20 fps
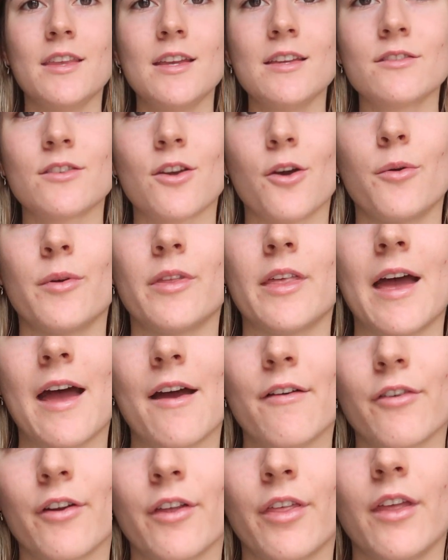These go with
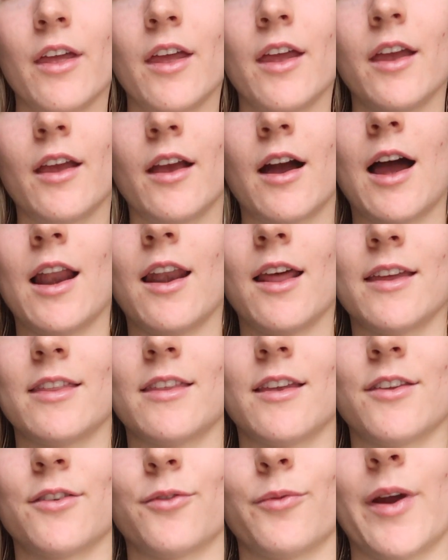everything. I like
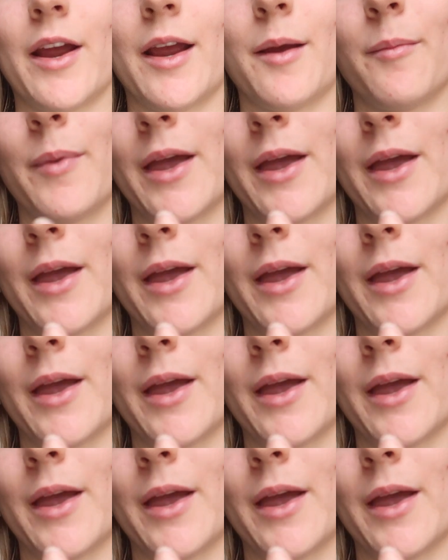this ring